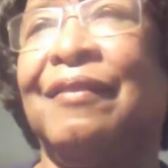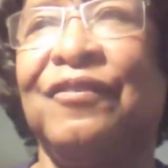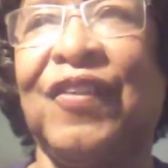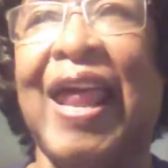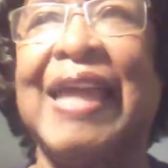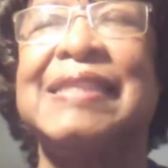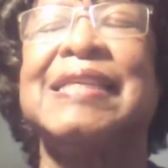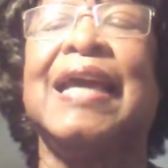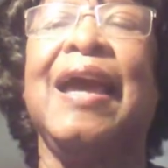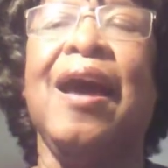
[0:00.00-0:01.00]

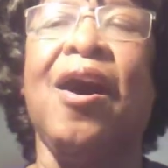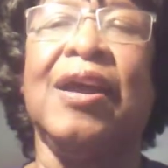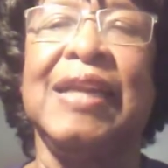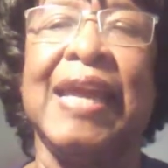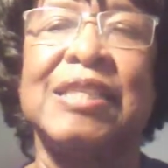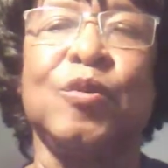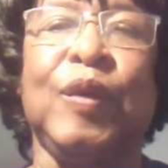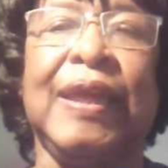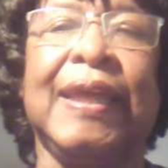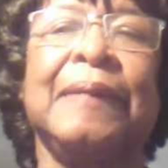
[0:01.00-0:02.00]
flight on next
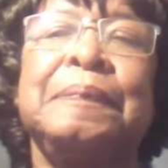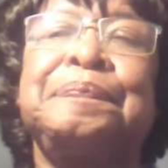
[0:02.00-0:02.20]
week.